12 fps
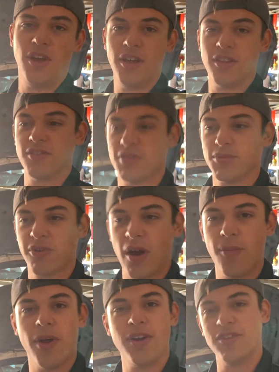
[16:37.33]
Hit the
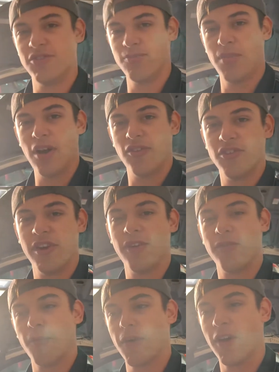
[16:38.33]
subscribe button, browse the
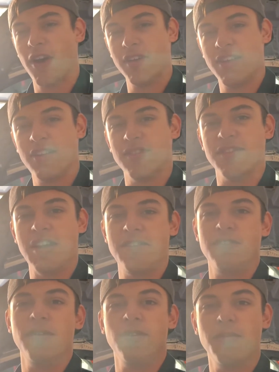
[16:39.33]
channel for more content, and stay
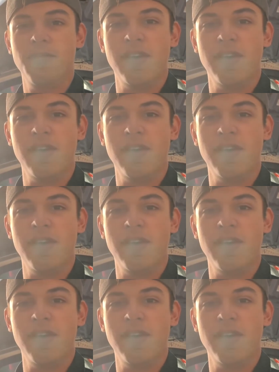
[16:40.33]
tuned.